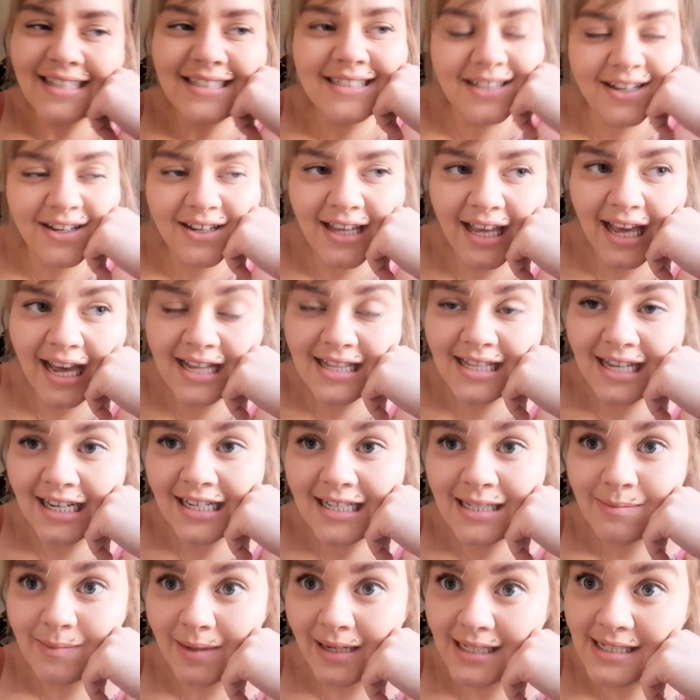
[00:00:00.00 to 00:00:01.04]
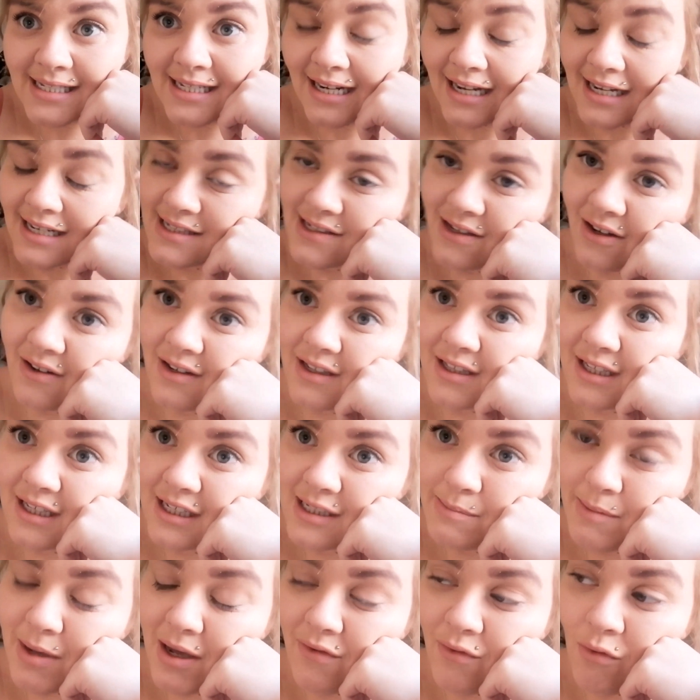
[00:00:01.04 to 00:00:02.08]
so yeah, that is me today. Sorry that
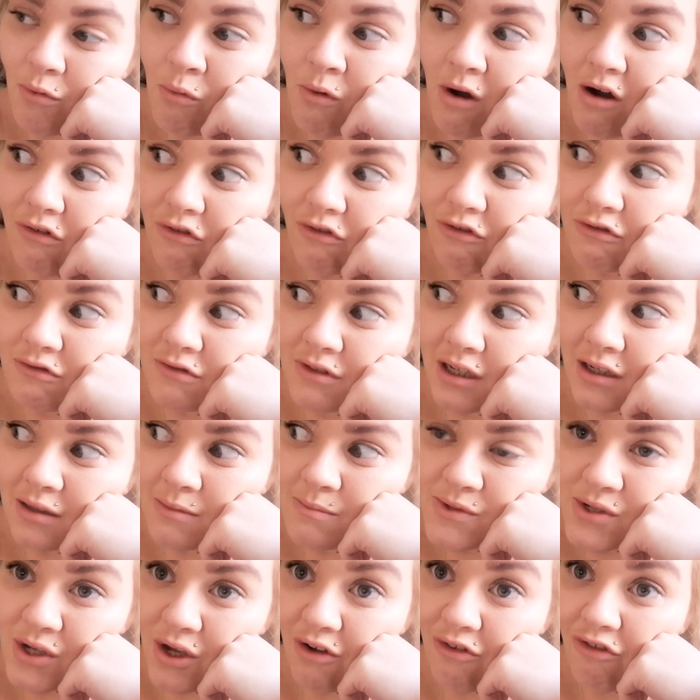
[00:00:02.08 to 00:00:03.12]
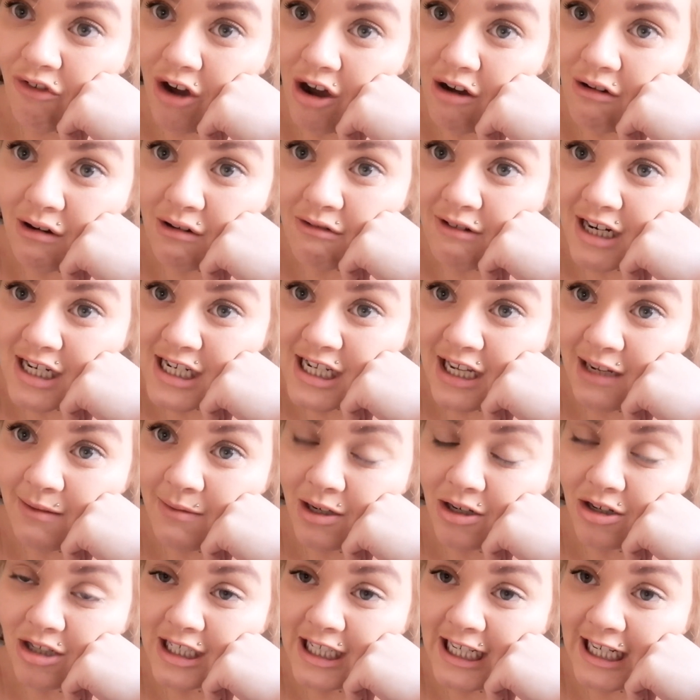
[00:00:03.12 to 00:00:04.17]
it's a bit of a waffle so far already.
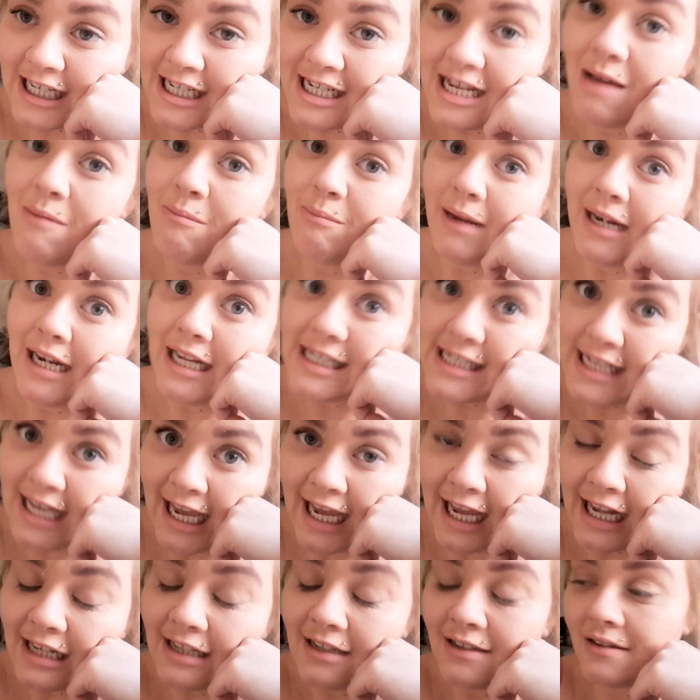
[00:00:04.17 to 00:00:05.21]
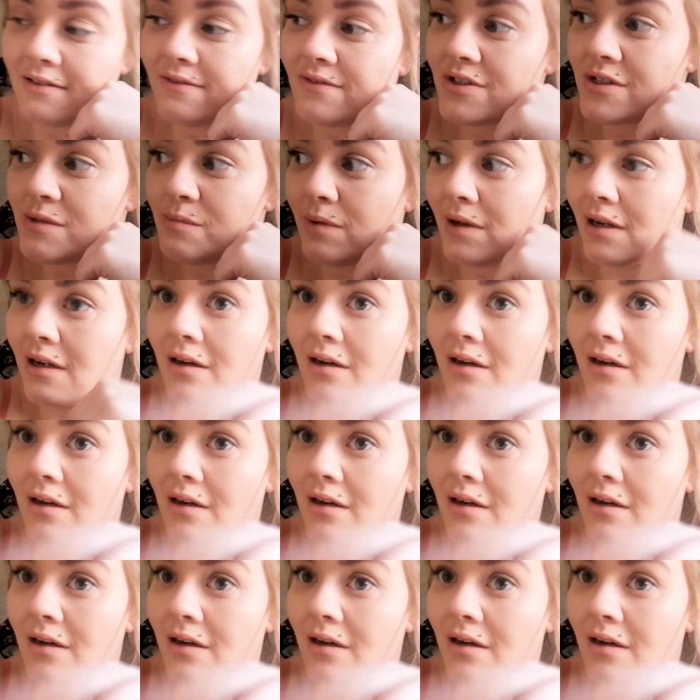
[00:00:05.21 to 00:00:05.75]
We're like nearly 10 minutes in and I've just